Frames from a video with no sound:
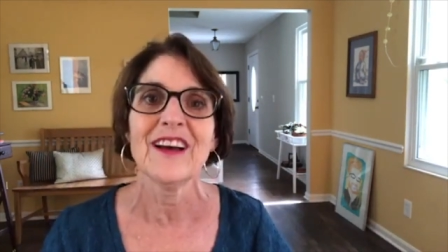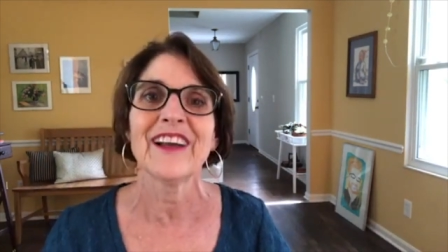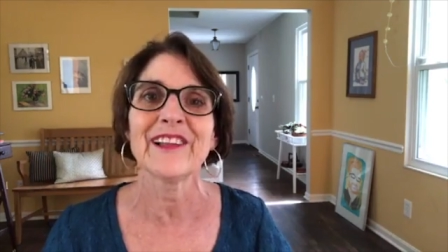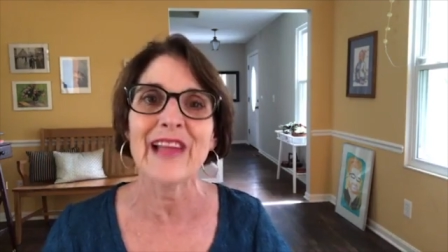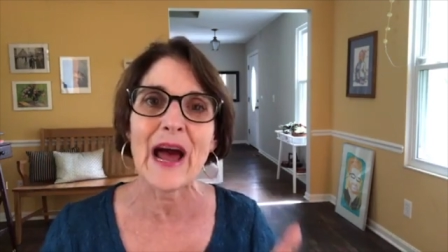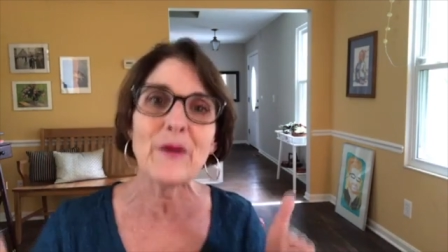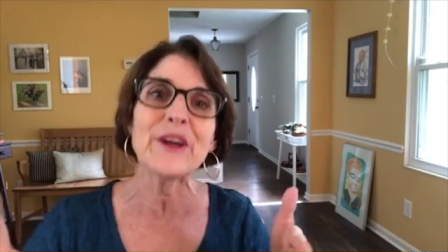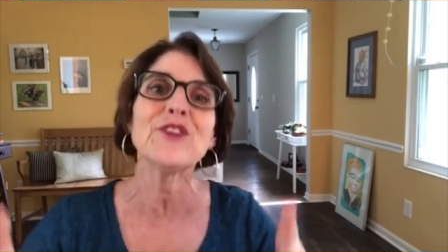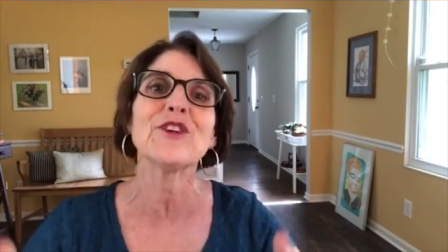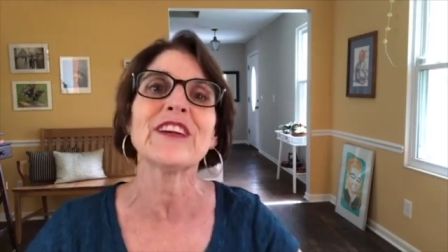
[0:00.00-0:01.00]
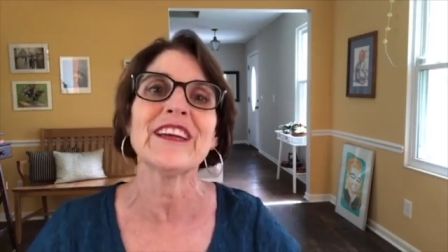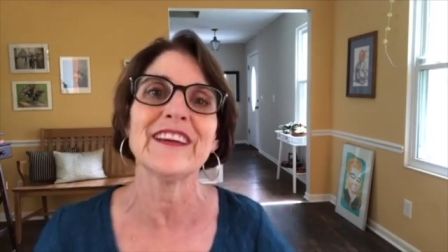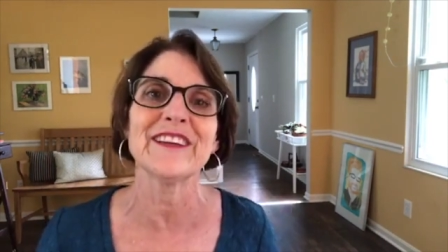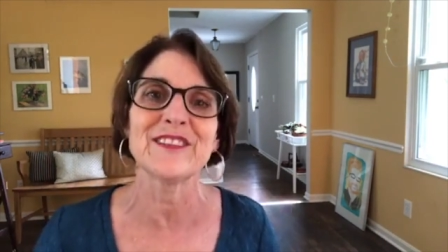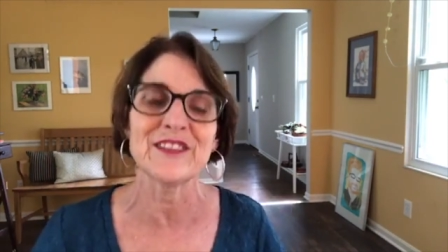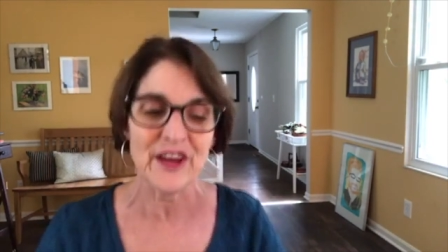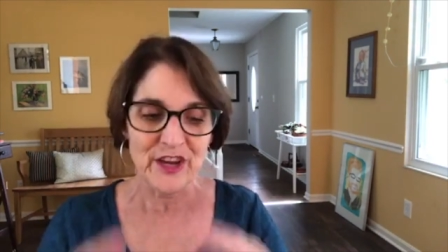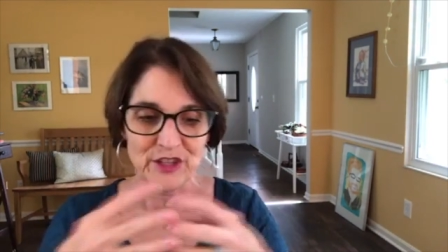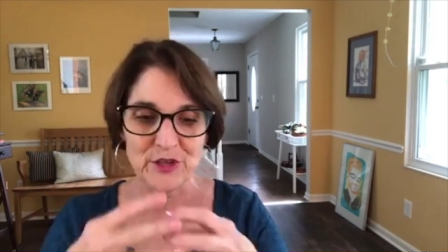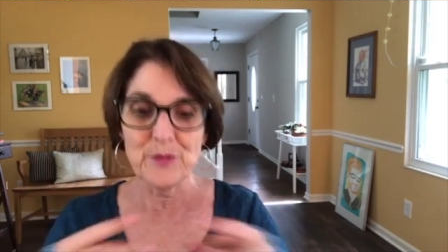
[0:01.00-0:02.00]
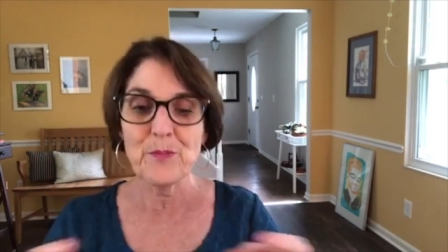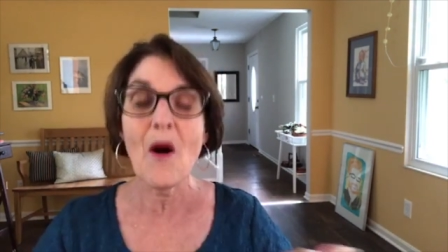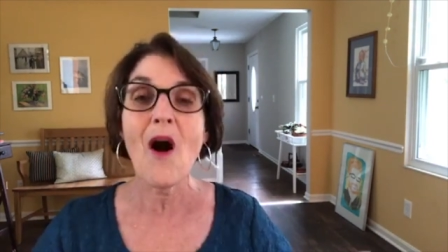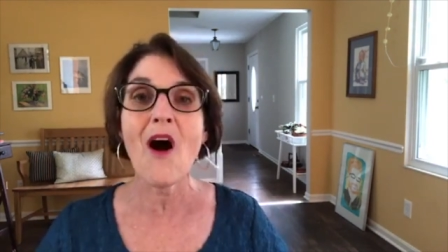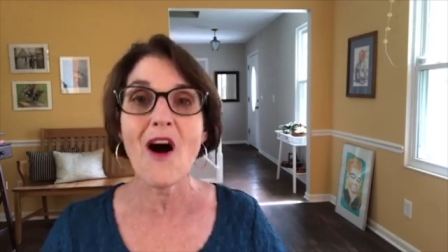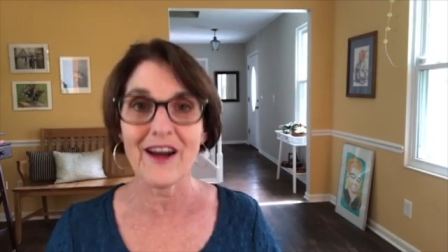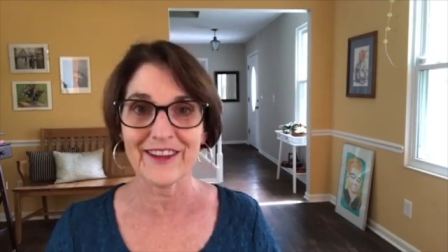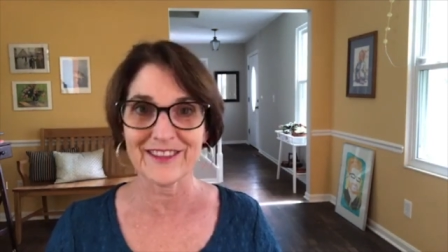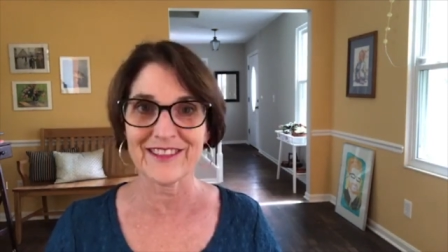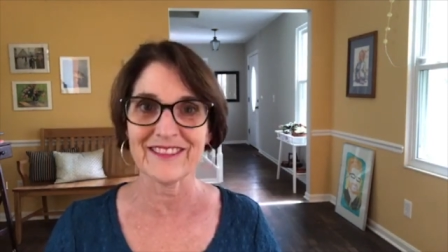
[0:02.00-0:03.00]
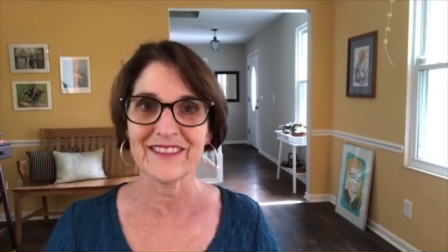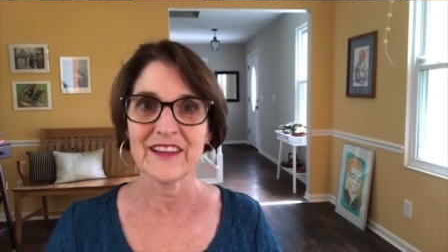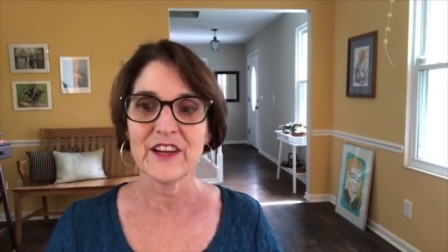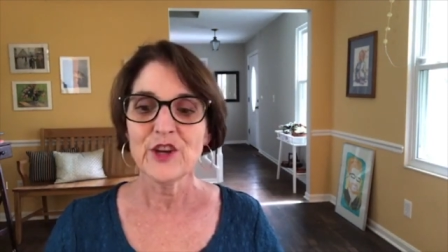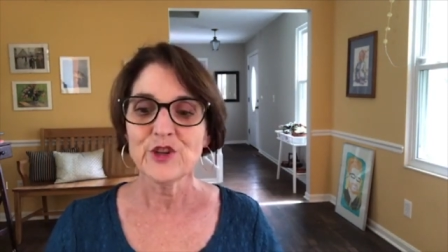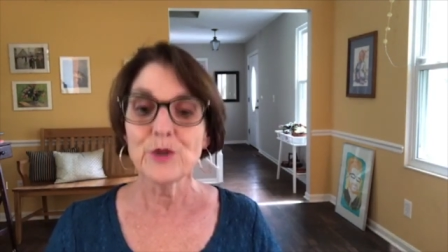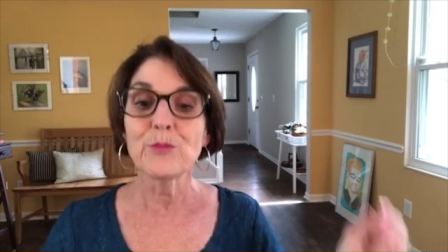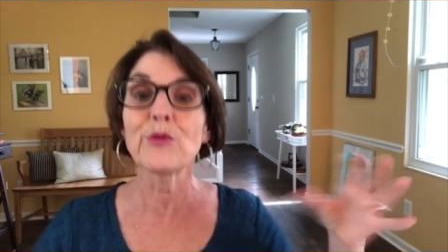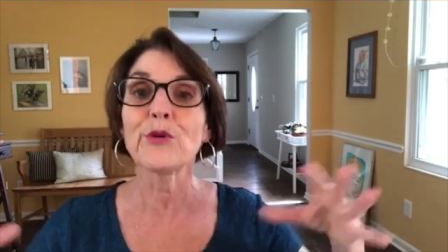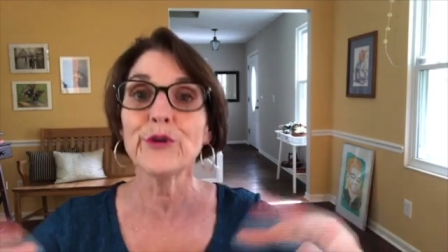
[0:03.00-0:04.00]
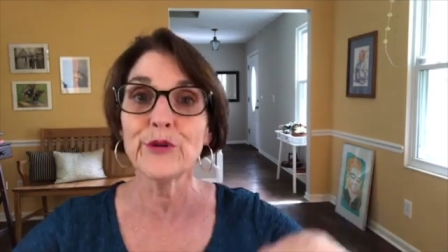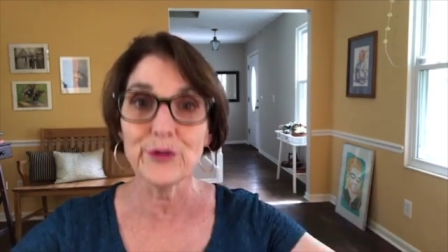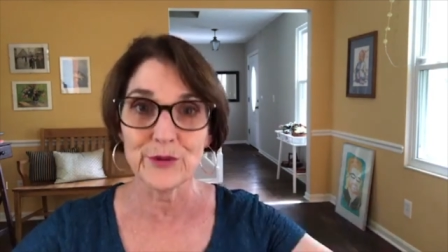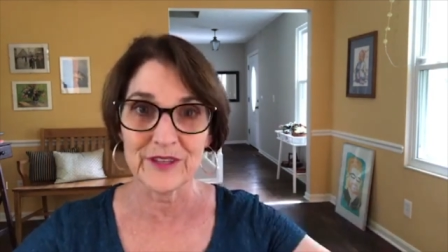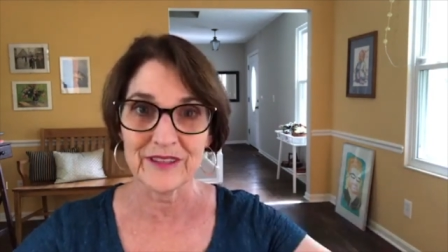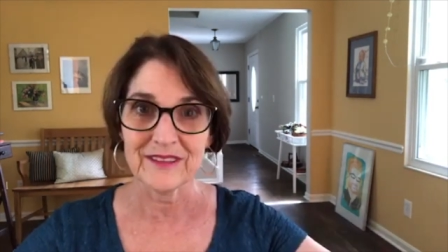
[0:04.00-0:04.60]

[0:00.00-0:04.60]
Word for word: allowing your kids to pause, to brood,